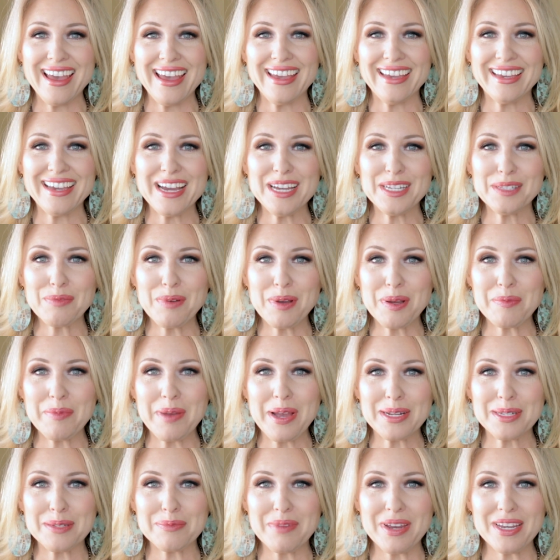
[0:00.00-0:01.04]
Hey guys, welcome
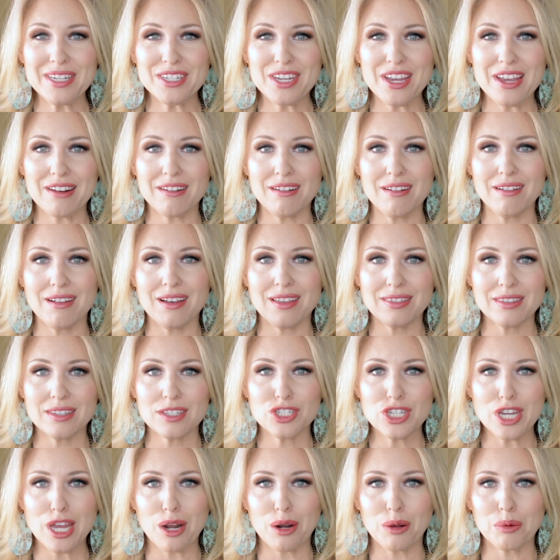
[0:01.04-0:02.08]
back to my channel. On
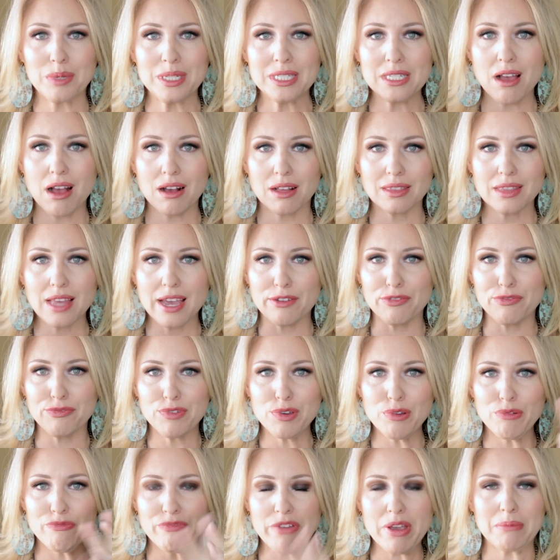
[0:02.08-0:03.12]
this channel, we talk life,
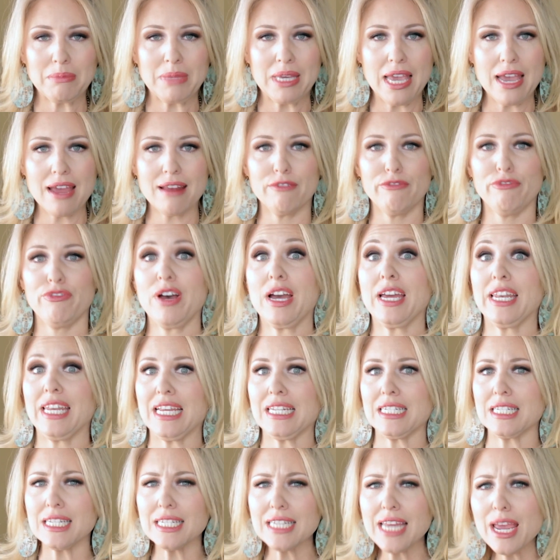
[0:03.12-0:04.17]
food, family, and fun,
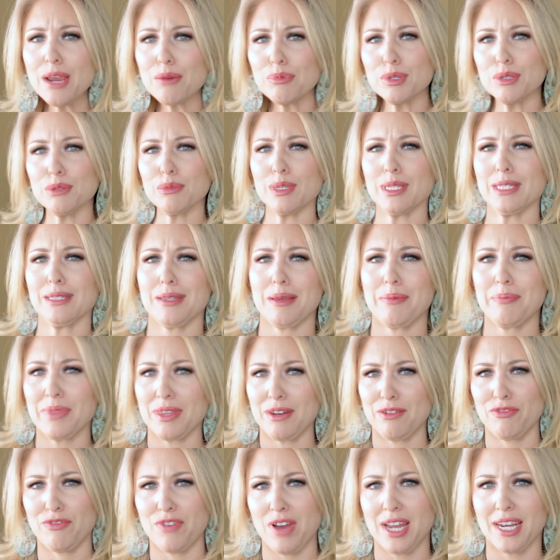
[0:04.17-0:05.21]
and today we're doing
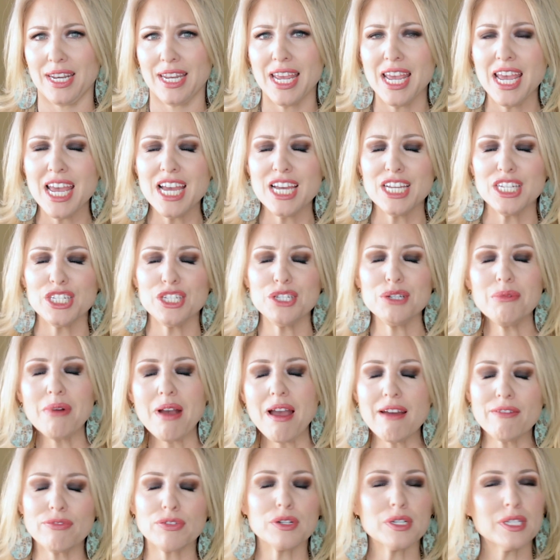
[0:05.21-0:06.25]
something fun. Do you
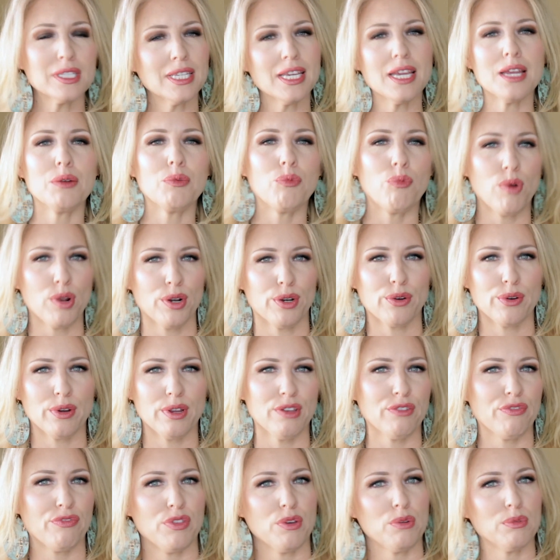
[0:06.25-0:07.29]
ever sit and wonder
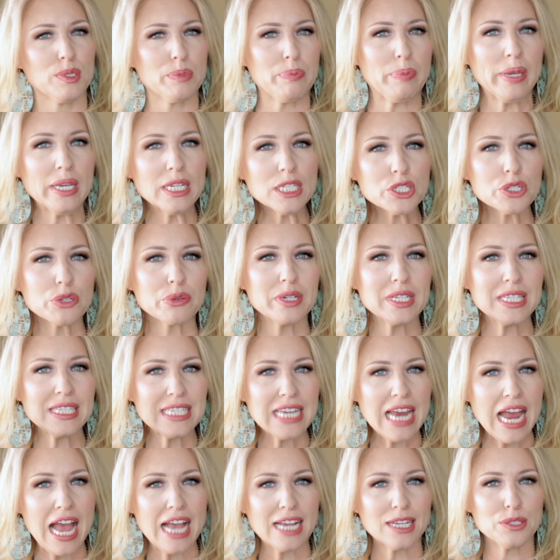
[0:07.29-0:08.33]
if those
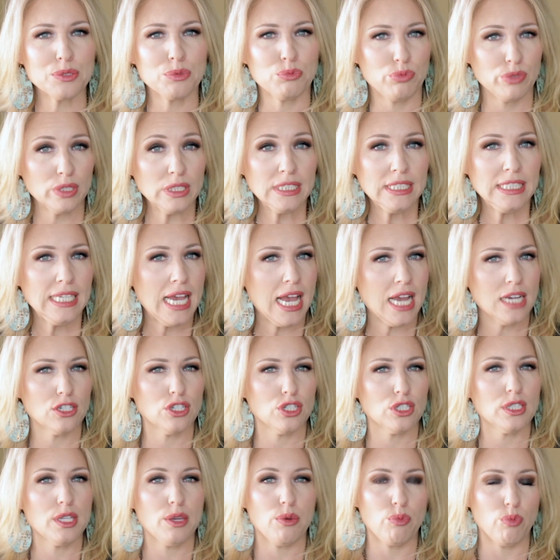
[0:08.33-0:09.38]
Pinterest hacks really
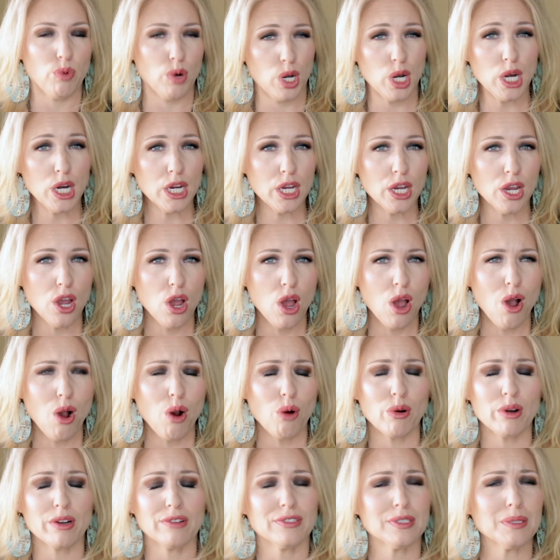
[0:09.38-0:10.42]
actually work?
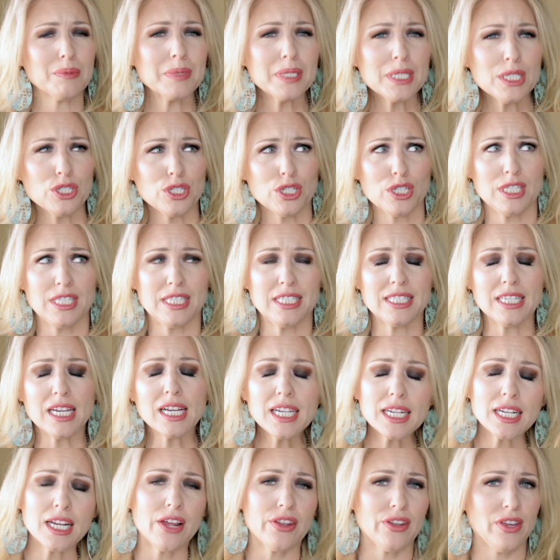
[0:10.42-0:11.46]
Or if somebody just
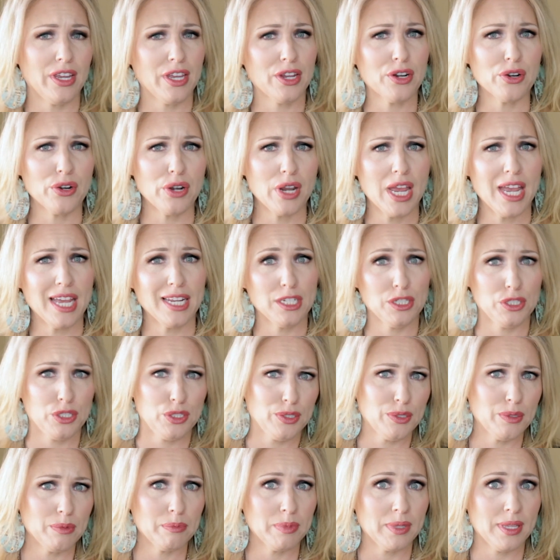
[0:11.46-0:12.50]
stuck it on the internet and
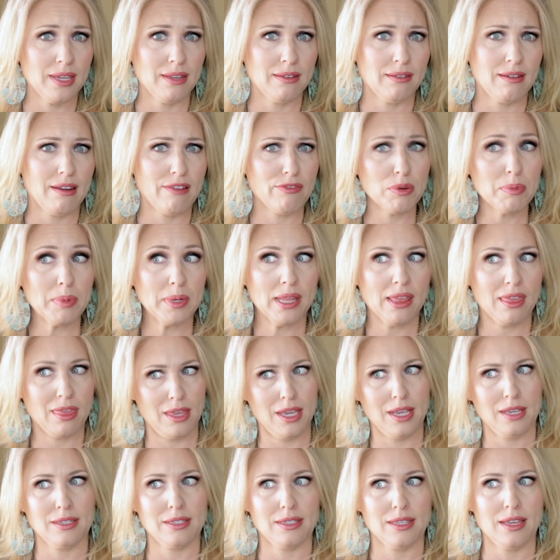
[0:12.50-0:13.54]
assumed that everybody
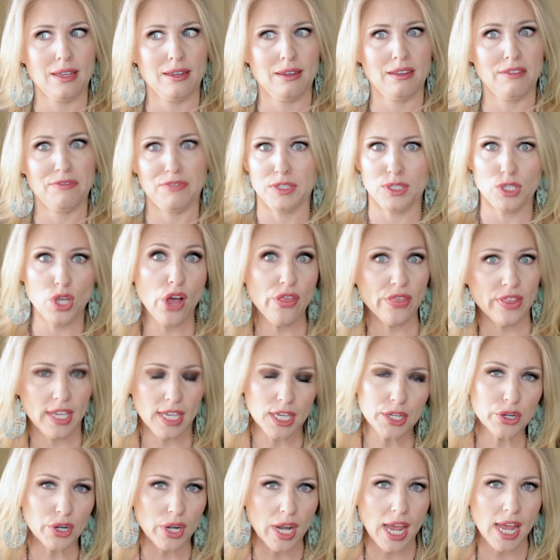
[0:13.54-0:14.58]
thinks that if it's on the
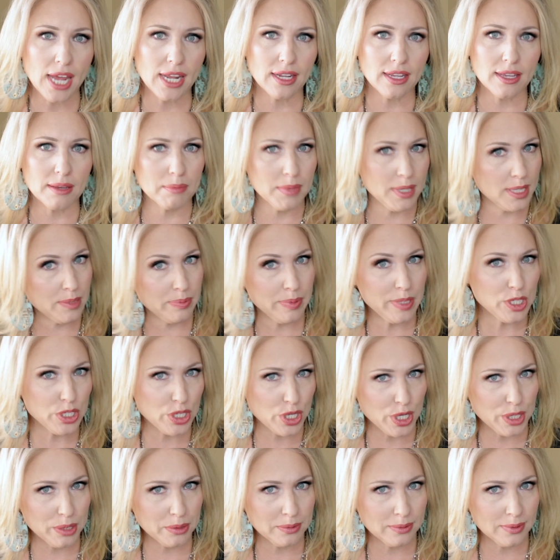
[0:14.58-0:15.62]
internet, it must be
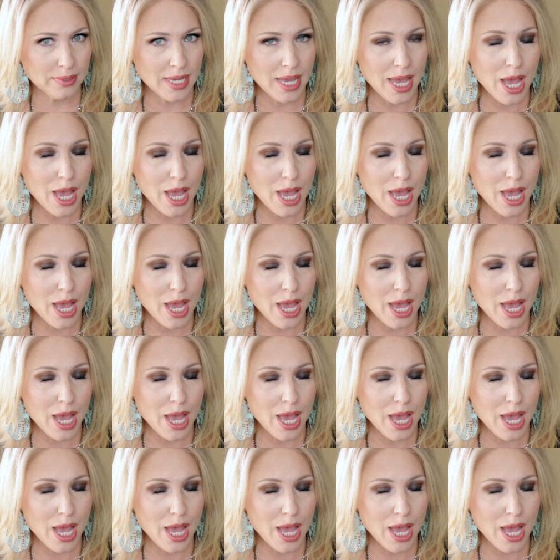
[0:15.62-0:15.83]
true?